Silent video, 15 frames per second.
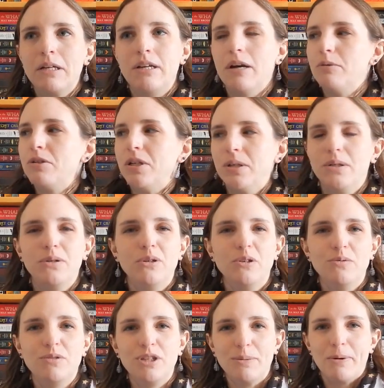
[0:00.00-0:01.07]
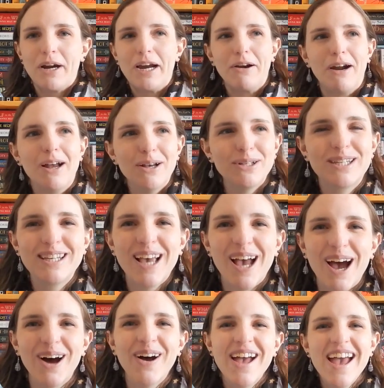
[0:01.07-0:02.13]
go-to superheroes, so
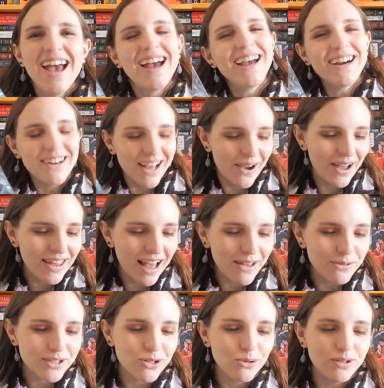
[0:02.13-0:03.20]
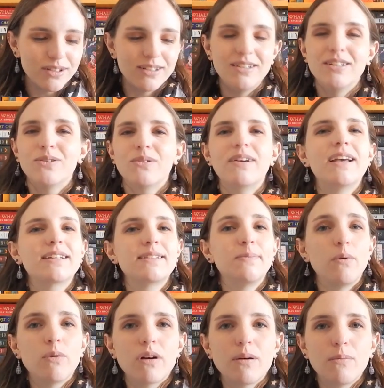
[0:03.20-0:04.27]
I don't know. It was cool to
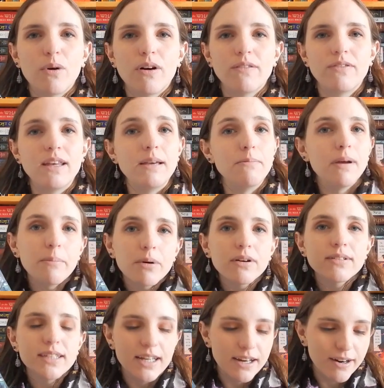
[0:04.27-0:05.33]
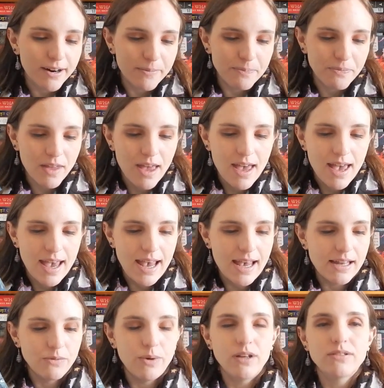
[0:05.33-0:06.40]
explore more of the members here,
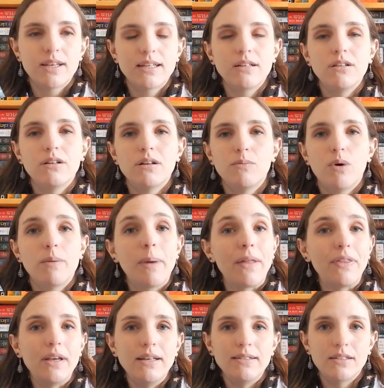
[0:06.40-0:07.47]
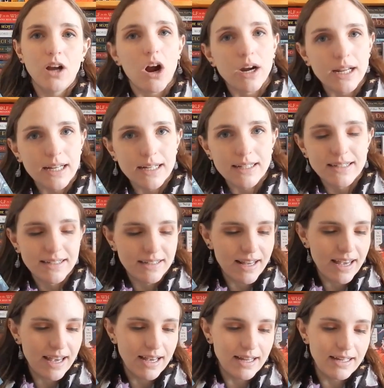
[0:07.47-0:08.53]
and we also get to learn more about these Guardians.
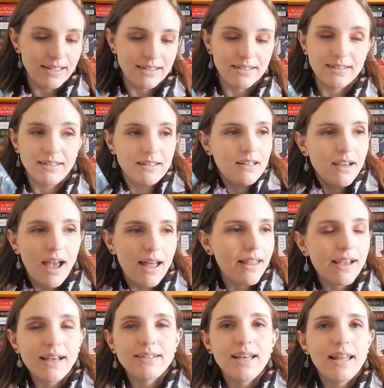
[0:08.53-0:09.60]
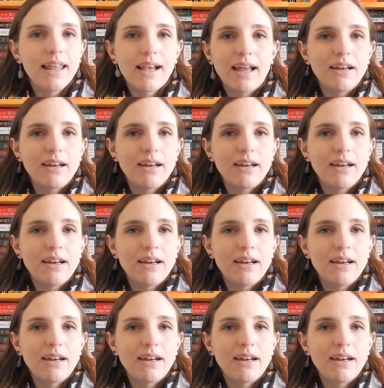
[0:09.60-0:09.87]
And yeah, like I said, like,